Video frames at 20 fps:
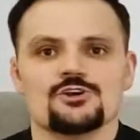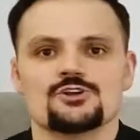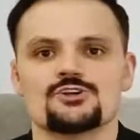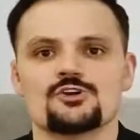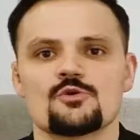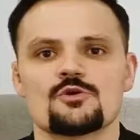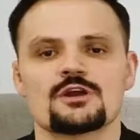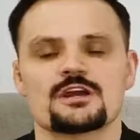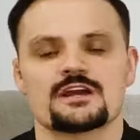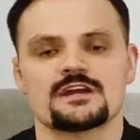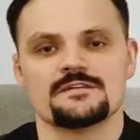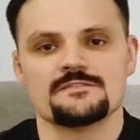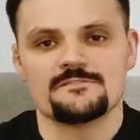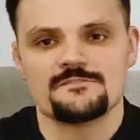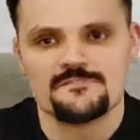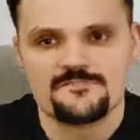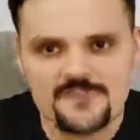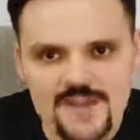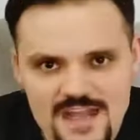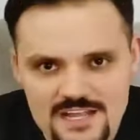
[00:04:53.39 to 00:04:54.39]
your
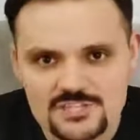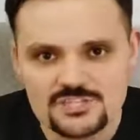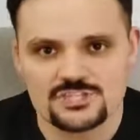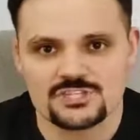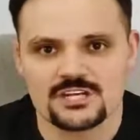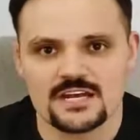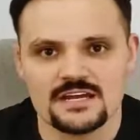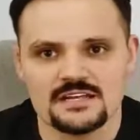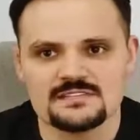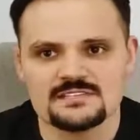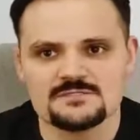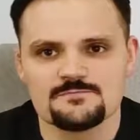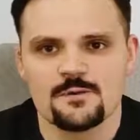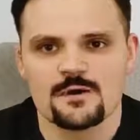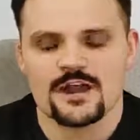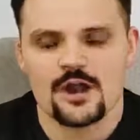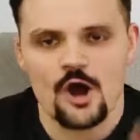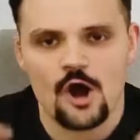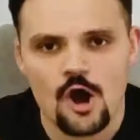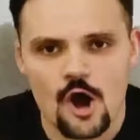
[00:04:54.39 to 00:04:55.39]
convictions,
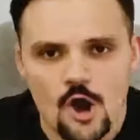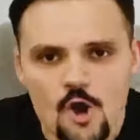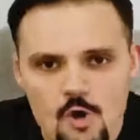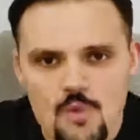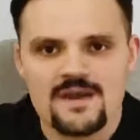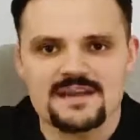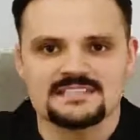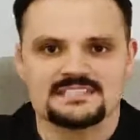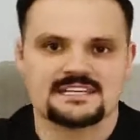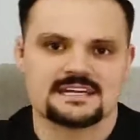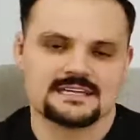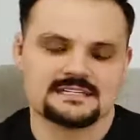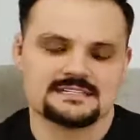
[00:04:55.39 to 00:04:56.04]
but always